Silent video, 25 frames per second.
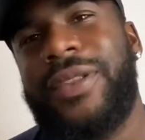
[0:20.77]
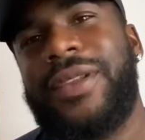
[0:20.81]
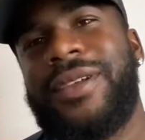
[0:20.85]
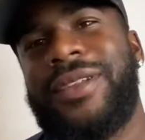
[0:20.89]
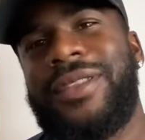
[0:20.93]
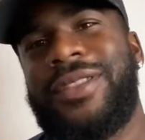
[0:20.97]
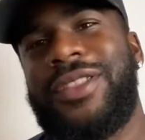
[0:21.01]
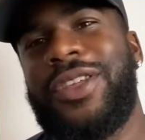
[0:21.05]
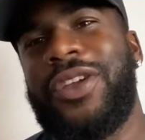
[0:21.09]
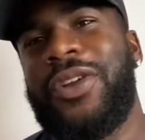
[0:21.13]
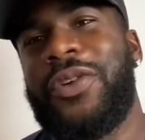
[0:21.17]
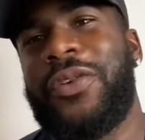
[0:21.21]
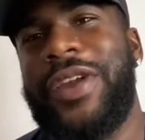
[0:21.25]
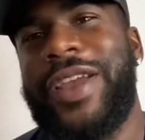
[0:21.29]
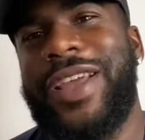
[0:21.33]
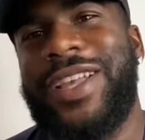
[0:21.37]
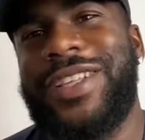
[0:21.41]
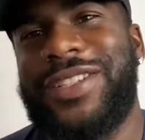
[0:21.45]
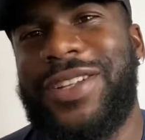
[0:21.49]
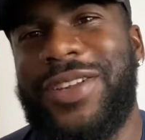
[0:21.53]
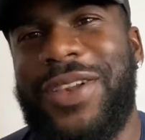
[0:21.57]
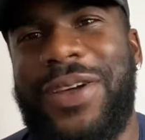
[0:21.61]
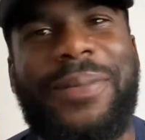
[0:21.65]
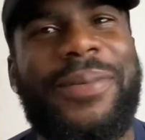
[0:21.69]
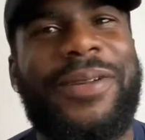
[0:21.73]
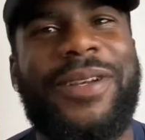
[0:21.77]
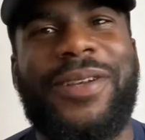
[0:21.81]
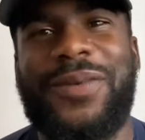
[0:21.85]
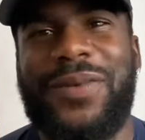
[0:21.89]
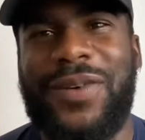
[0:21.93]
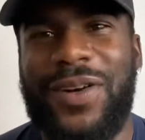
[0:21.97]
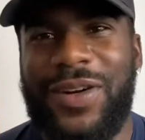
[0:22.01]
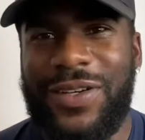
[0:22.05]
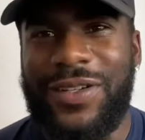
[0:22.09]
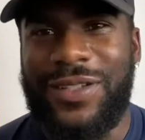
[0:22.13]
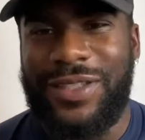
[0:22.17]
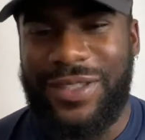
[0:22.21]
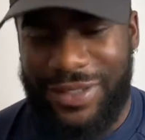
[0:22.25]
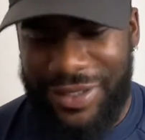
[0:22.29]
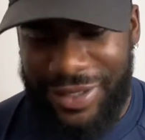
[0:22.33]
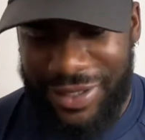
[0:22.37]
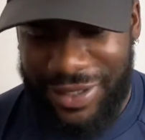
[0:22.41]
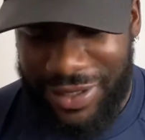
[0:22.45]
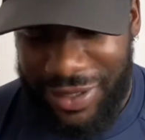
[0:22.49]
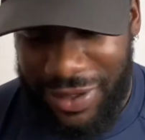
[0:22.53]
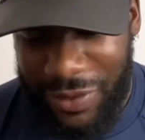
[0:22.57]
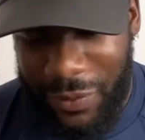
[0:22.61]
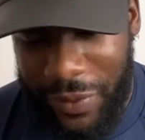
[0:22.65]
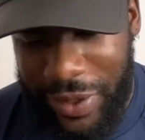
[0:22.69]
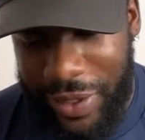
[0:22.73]
the greatest club in the world,
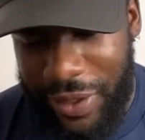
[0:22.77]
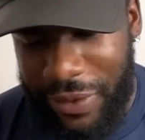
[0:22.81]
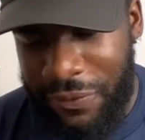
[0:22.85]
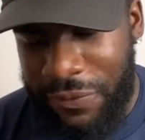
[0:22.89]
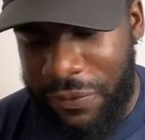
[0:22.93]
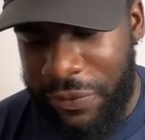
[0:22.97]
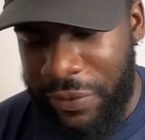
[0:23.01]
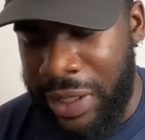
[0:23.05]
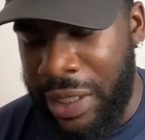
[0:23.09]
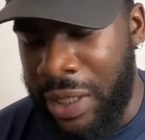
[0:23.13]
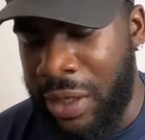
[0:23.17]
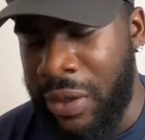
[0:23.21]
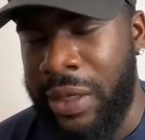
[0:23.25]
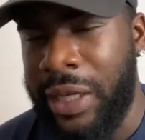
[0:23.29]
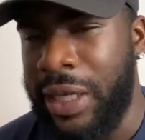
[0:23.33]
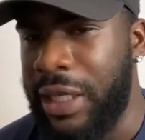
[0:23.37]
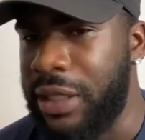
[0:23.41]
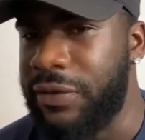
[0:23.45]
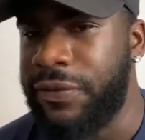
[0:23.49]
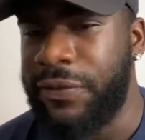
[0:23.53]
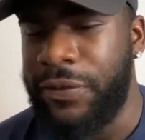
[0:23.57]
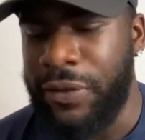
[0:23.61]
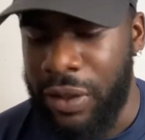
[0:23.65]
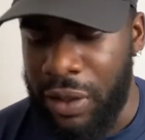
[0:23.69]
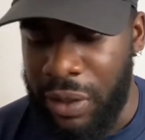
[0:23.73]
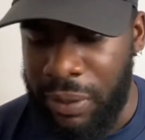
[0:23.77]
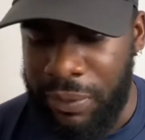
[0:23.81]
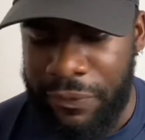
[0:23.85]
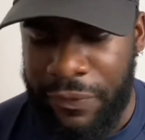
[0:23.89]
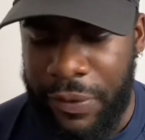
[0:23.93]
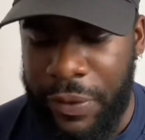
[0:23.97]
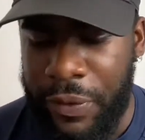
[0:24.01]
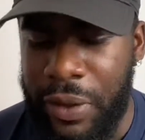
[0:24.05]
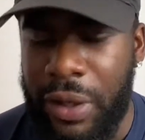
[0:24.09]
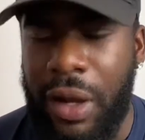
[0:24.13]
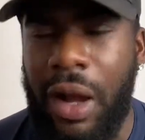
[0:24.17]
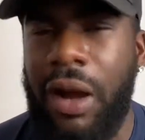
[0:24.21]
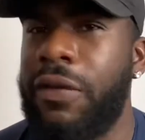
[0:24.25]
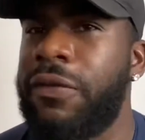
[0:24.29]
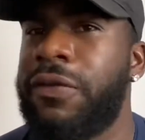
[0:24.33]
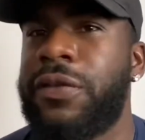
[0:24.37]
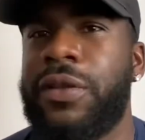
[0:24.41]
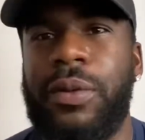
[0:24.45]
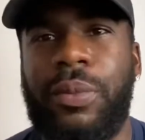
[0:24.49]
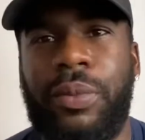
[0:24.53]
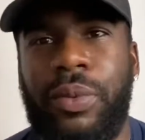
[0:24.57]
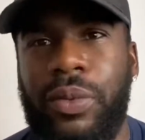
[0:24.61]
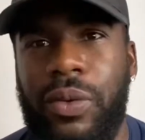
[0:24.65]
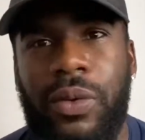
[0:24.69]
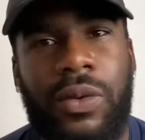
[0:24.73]
winning 3-0 against Fulham. Very
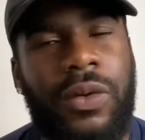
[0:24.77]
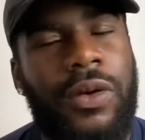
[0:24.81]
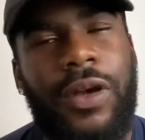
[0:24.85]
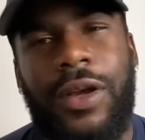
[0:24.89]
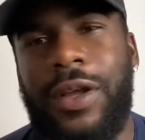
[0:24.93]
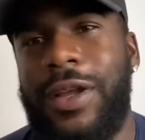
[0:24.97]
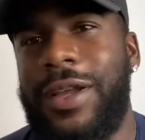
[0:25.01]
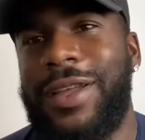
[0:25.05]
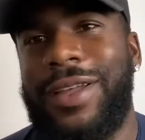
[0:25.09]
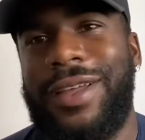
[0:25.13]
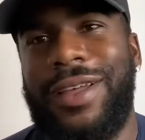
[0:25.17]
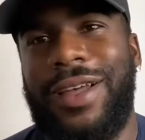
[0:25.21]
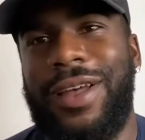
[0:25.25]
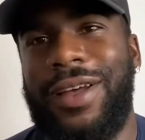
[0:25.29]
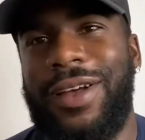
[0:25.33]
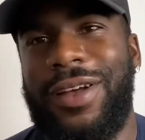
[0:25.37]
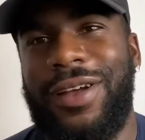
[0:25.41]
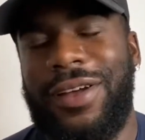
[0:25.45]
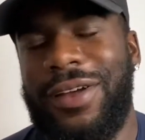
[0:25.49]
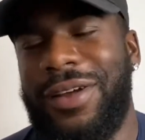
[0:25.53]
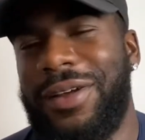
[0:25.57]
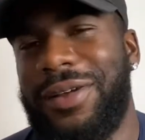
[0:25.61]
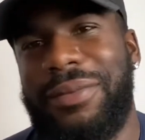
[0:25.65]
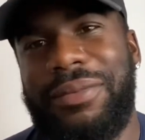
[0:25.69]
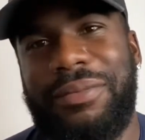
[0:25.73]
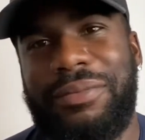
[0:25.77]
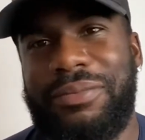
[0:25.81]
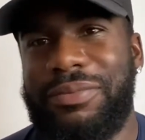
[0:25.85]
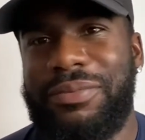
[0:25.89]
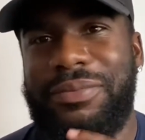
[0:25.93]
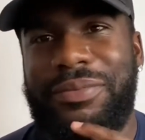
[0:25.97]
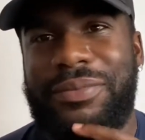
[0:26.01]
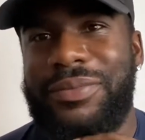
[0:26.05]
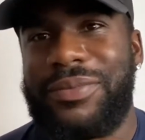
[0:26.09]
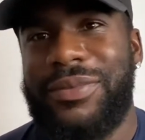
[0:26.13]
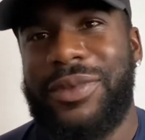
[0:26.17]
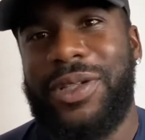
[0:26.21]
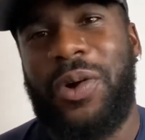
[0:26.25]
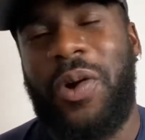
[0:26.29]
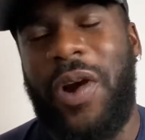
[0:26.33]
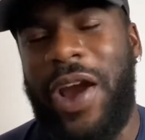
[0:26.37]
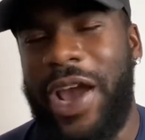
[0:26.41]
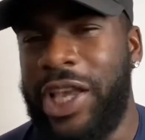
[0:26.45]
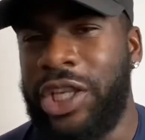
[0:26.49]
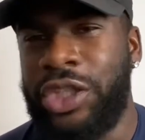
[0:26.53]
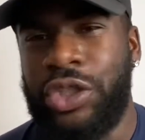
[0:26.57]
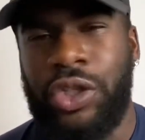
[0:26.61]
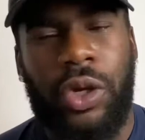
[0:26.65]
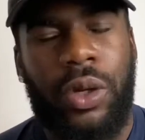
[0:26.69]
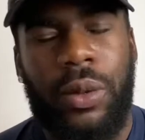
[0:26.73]
comfortable, quite
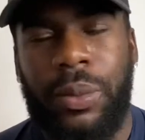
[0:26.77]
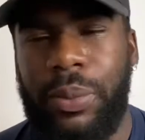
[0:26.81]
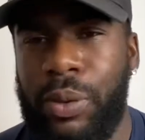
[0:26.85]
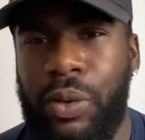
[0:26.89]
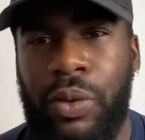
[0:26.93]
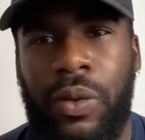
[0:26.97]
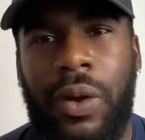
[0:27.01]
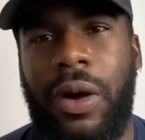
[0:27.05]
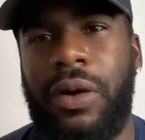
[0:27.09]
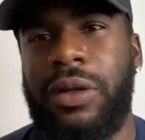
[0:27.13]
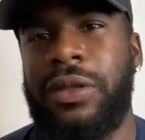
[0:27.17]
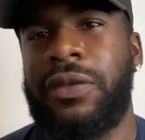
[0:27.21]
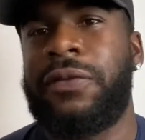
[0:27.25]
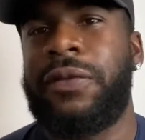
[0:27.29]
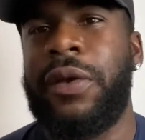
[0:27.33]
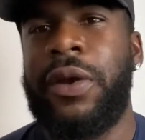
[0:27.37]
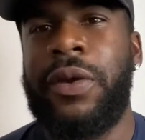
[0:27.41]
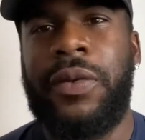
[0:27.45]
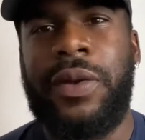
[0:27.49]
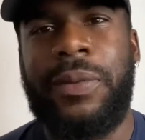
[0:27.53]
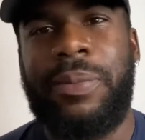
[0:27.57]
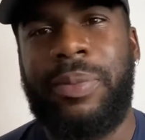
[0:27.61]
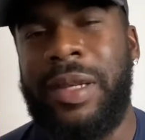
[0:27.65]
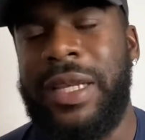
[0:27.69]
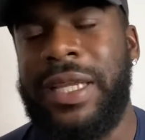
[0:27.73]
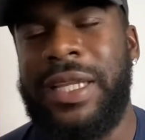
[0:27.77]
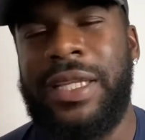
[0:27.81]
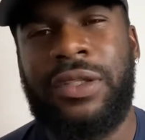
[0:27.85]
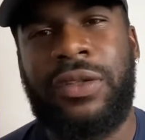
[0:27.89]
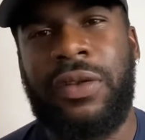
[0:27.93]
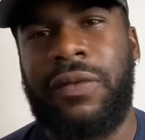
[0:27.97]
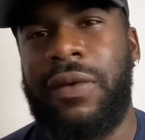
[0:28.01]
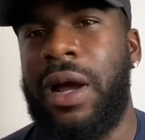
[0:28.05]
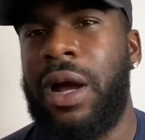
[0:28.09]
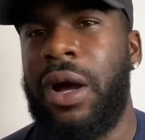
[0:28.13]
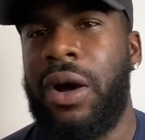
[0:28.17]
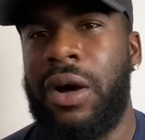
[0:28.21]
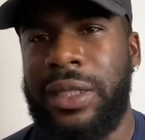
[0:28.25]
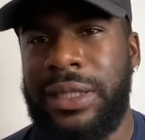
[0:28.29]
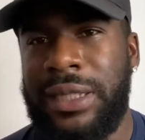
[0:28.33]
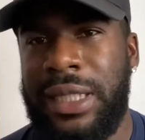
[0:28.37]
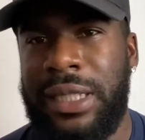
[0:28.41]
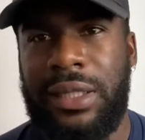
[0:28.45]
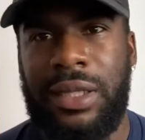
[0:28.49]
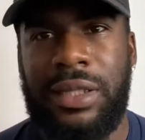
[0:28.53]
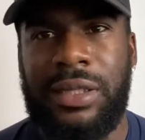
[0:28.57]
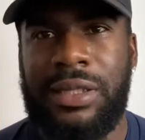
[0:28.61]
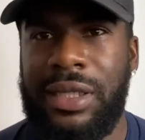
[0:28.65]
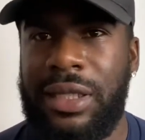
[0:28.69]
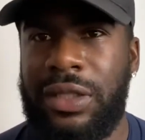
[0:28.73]
enjoyable. I was very pleased with how
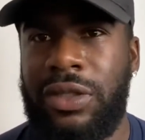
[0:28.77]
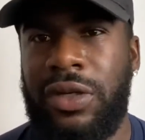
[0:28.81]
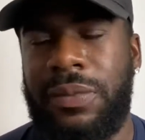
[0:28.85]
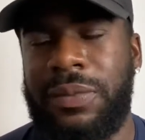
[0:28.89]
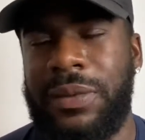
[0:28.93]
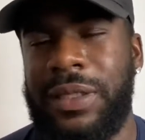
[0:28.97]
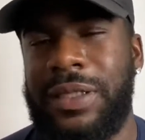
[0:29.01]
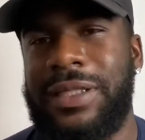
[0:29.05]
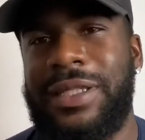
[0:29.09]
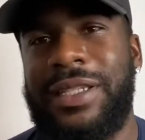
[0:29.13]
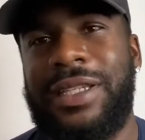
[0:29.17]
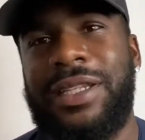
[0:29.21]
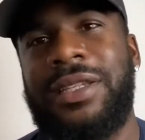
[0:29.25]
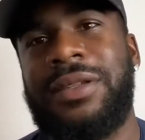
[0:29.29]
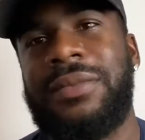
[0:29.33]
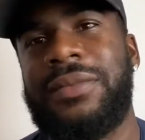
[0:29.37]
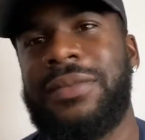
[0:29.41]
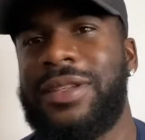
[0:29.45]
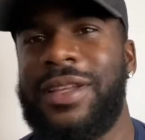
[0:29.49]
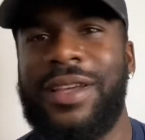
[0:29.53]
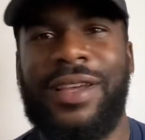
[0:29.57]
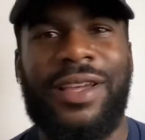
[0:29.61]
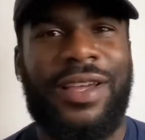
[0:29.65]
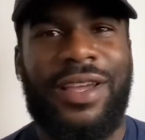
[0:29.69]
Arteta set up the teams.